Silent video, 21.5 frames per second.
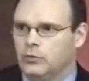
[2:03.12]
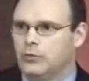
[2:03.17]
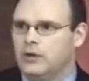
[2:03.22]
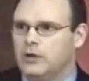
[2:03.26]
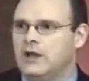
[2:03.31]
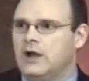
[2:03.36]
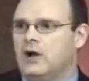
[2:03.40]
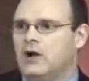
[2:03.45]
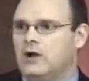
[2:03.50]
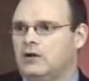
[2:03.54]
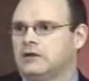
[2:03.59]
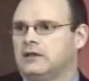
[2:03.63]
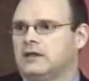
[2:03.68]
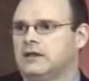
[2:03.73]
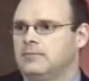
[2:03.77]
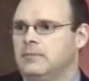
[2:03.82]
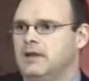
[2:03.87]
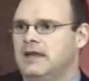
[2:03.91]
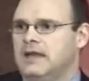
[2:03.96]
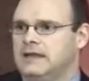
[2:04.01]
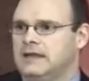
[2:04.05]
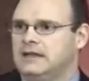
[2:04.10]
we all
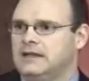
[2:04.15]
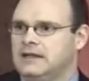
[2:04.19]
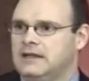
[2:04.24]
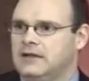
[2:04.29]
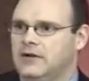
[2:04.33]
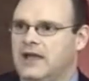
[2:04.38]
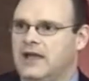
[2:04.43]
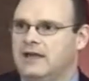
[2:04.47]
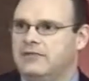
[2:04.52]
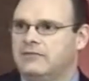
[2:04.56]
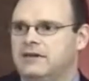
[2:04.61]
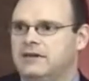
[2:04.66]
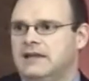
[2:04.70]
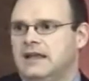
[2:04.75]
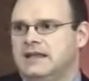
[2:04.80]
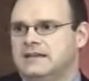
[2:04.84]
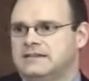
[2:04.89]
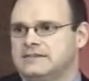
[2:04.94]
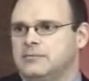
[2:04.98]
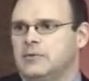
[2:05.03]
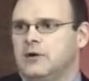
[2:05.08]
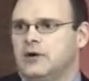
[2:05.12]
can make, you know,
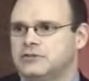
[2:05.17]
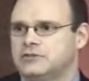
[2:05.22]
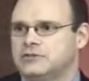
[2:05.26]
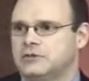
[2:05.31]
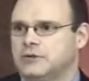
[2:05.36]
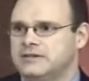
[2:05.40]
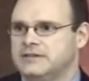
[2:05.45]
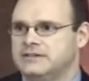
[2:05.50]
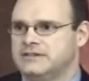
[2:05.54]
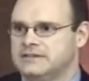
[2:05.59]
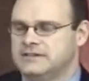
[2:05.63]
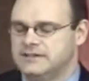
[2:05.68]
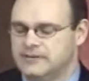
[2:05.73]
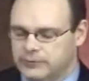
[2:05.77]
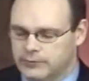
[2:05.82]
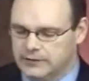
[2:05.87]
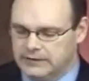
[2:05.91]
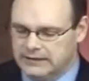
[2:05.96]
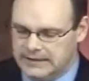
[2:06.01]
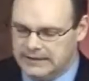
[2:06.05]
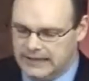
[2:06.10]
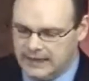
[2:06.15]
everyday small choices that
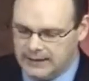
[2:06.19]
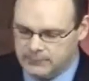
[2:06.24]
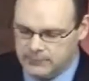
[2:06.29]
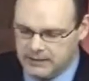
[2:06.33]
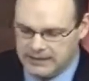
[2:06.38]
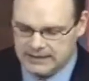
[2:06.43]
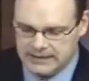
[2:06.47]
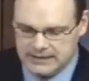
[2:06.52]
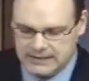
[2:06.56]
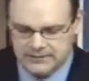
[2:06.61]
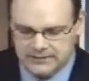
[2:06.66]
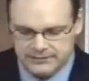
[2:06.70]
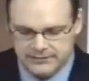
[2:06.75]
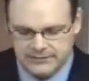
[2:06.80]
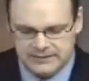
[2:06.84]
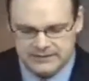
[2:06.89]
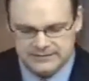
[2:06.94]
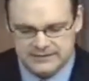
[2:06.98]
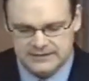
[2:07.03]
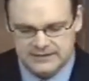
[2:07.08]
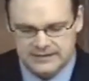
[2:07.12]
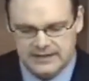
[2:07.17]
really can make a
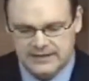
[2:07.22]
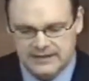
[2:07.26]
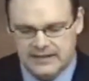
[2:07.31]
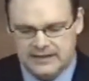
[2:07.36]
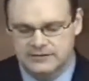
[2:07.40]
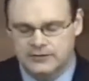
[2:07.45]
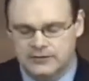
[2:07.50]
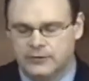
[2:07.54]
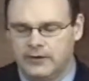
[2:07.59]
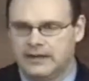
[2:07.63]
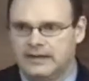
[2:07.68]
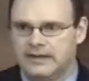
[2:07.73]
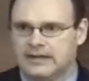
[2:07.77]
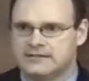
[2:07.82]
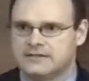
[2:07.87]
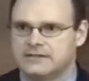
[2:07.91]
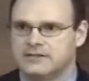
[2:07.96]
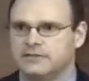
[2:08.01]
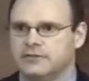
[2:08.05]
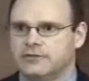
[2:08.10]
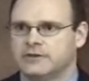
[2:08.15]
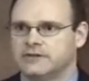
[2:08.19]
difference. And that's a great
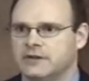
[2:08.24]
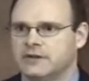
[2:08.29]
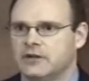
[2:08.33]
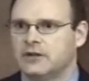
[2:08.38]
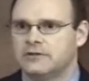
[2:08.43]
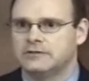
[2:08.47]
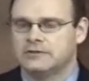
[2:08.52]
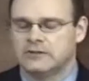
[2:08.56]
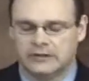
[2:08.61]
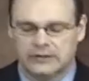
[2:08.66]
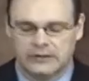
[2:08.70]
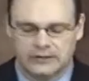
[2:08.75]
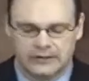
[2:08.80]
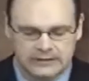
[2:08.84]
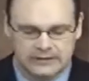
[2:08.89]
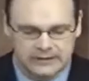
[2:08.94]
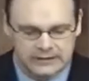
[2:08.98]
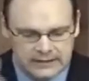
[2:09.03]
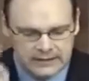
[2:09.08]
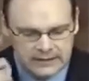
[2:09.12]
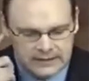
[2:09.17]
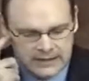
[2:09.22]
lesson for us all to learn.
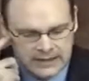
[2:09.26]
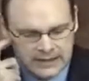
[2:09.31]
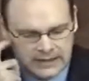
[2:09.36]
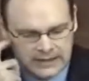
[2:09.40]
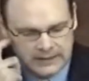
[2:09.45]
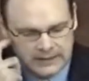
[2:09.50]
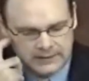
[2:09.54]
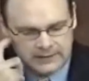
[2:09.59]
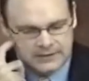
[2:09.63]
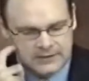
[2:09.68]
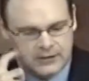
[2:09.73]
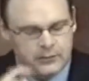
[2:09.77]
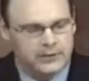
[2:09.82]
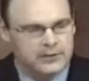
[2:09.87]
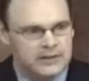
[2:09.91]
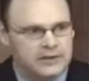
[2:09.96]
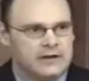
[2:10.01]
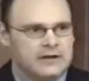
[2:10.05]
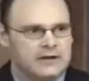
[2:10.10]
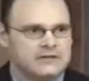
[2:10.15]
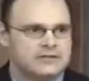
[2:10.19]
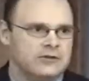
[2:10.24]
You know,
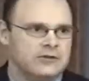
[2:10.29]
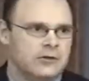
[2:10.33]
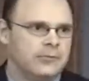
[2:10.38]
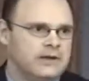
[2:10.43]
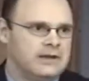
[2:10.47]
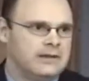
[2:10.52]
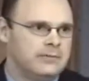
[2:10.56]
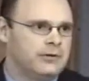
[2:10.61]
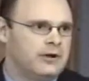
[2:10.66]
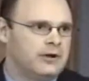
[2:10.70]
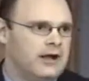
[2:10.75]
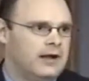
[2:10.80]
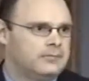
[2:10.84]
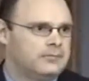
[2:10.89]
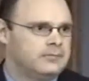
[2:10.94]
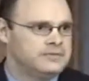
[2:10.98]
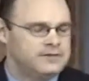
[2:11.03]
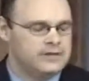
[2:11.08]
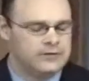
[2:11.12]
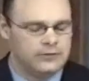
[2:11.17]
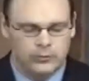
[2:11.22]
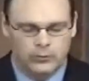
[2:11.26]
when there are so many
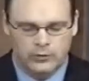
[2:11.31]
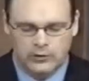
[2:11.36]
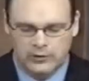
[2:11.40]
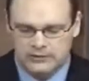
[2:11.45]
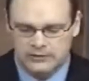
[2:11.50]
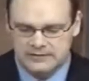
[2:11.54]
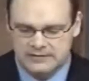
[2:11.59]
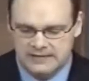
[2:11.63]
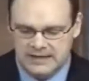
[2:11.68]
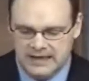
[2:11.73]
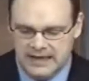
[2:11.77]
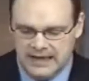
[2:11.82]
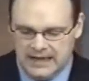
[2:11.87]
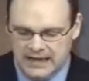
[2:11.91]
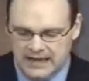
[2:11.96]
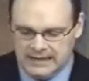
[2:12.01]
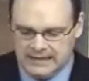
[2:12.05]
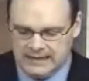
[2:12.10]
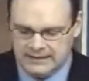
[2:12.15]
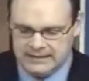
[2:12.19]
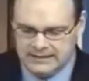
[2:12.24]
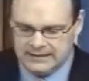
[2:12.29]
problems in the world
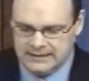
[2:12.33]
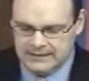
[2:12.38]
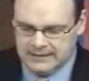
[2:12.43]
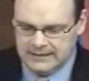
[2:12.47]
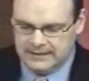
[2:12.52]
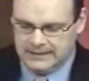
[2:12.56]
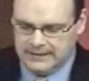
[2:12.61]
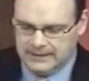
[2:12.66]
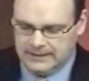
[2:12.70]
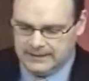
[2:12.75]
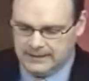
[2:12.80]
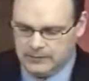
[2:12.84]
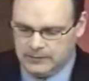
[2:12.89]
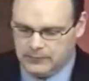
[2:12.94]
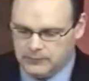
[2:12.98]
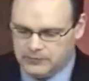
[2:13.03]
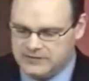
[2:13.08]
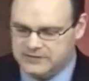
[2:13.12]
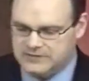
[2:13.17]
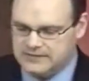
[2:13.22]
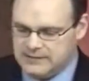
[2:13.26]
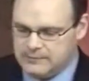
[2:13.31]
today,
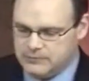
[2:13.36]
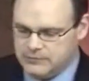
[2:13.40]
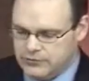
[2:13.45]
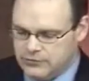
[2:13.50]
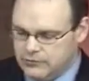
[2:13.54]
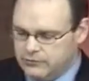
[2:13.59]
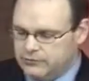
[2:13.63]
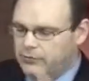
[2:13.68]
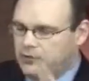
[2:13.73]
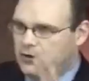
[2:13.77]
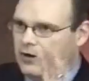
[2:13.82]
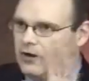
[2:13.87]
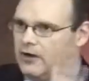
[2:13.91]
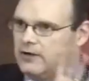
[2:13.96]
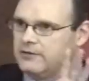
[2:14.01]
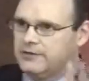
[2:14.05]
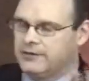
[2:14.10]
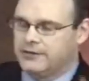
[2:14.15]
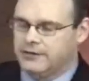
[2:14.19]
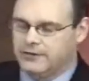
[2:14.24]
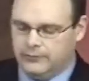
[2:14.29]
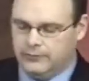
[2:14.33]
which seem too far
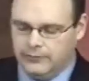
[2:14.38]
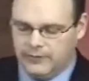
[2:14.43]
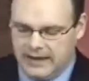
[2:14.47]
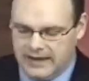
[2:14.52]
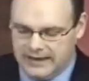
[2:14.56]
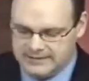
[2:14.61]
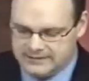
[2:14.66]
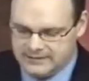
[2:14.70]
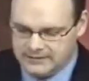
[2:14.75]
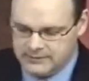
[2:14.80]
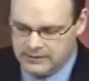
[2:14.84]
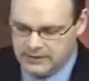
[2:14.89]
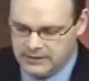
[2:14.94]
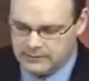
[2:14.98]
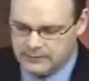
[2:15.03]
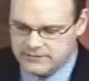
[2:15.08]
off on the horizon to be